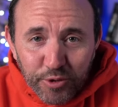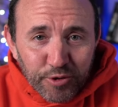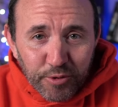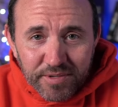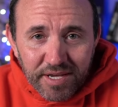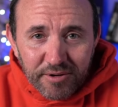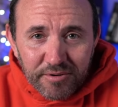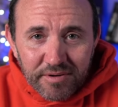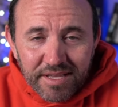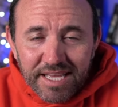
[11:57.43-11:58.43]
YouTube
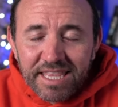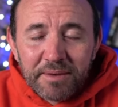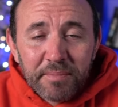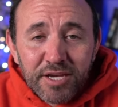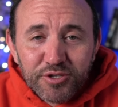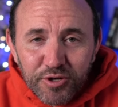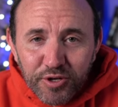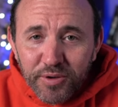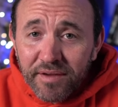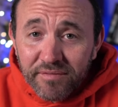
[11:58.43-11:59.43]
channel, then make sure
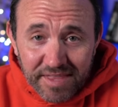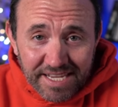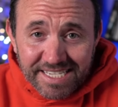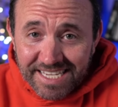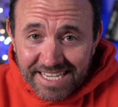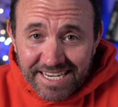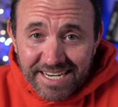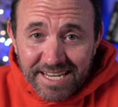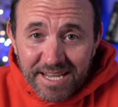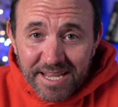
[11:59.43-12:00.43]
you have thick skin.